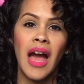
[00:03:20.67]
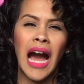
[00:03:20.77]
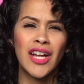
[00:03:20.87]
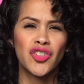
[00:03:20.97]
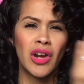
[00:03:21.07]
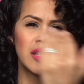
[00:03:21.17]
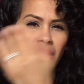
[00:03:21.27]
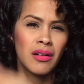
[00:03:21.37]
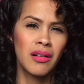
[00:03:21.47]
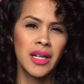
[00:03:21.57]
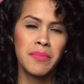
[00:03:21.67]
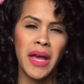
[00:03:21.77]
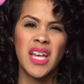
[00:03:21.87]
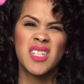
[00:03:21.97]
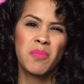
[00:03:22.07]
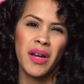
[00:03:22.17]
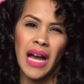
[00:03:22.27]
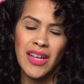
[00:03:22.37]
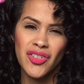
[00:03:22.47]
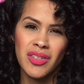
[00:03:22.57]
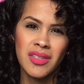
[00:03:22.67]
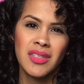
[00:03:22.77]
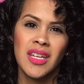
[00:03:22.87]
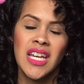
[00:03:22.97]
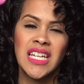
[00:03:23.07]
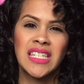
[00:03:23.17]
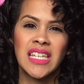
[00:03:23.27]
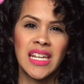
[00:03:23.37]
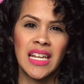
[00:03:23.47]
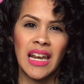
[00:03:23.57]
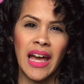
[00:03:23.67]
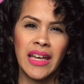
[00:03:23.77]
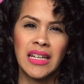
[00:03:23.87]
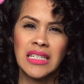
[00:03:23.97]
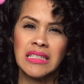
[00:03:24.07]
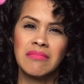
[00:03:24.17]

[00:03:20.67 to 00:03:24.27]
I tried the curly bangs, but I just didn't like